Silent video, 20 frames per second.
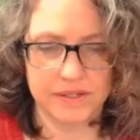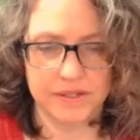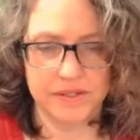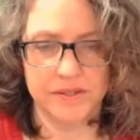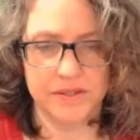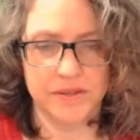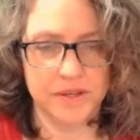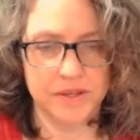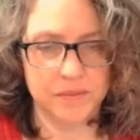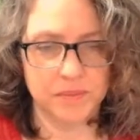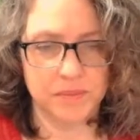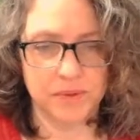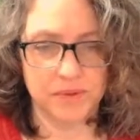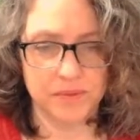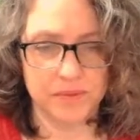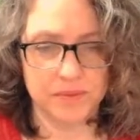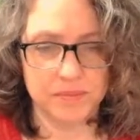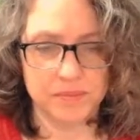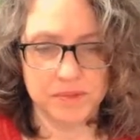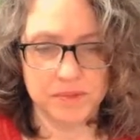You get
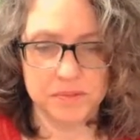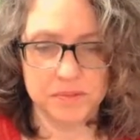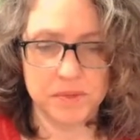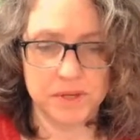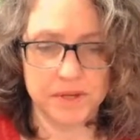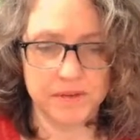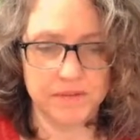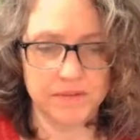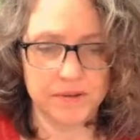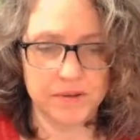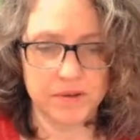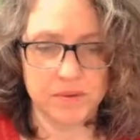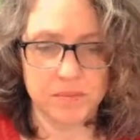the most bang for your